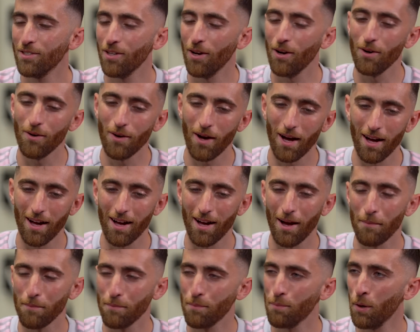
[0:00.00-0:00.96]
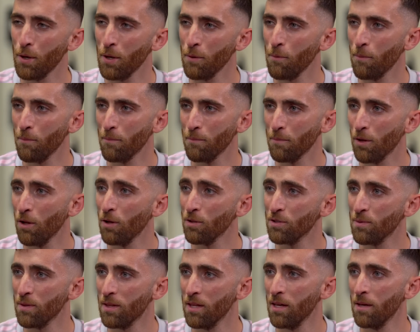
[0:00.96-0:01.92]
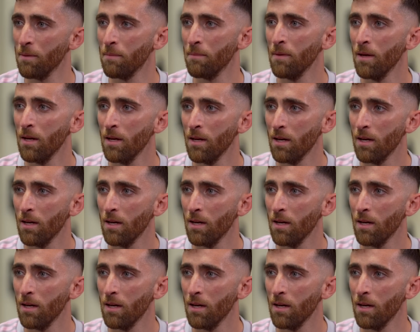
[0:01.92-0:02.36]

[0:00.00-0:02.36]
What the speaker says: So I'm pretty close with him.